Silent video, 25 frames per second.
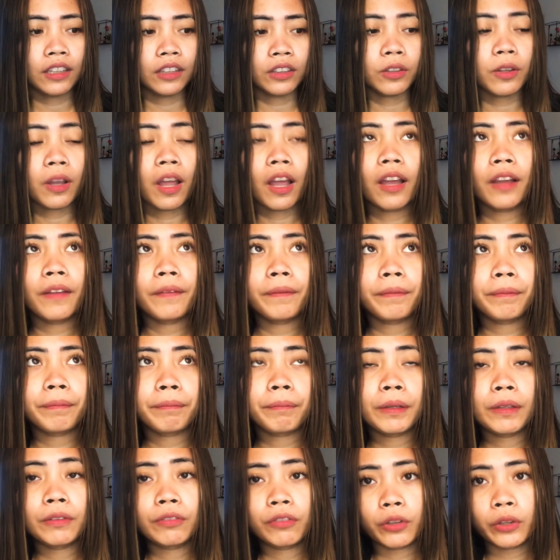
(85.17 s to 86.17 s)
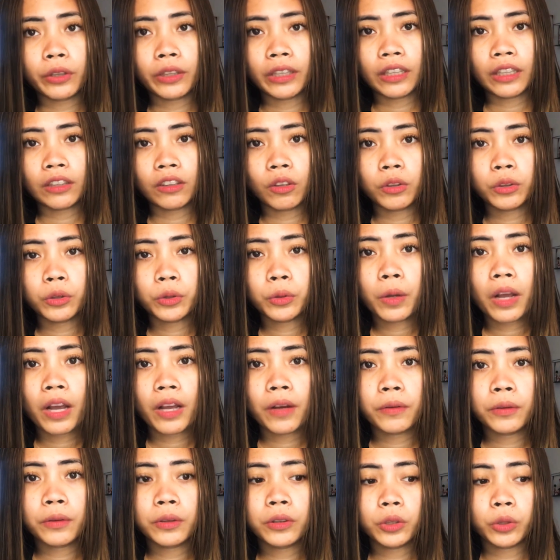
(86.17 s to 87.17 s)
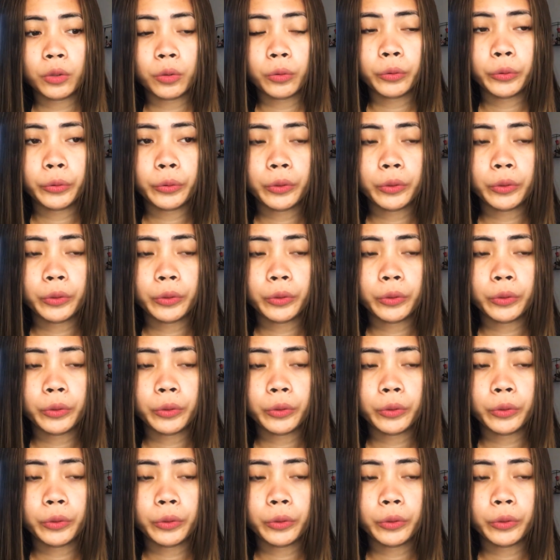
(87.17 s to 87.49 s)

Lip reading: So before that, also I will also